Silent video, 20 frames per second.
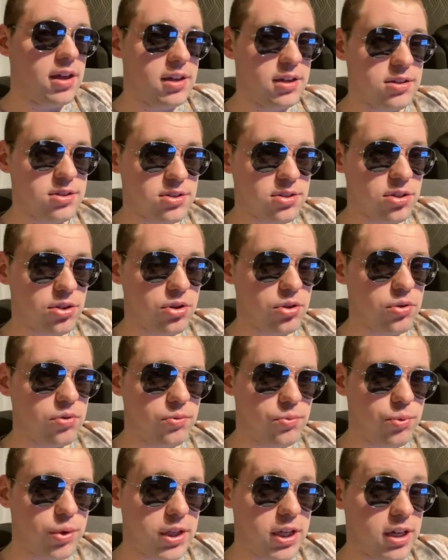So
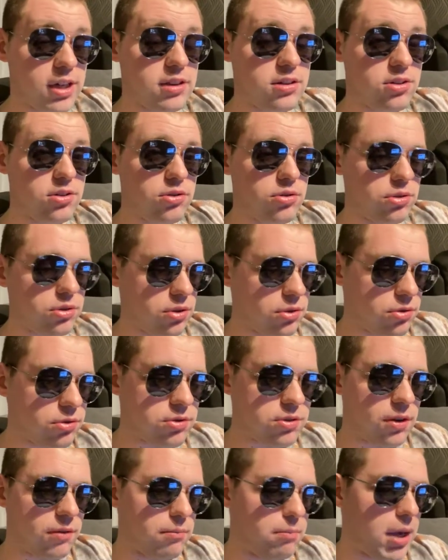when I do
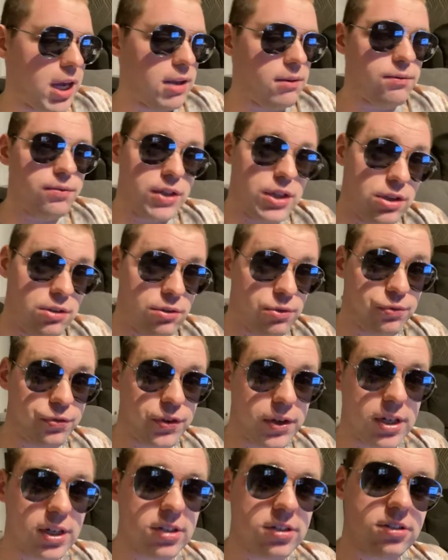those main videos
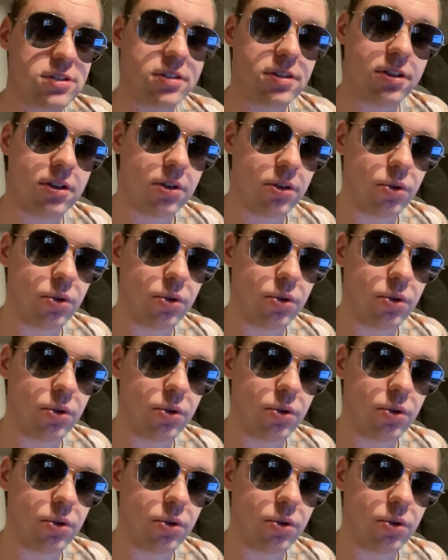first,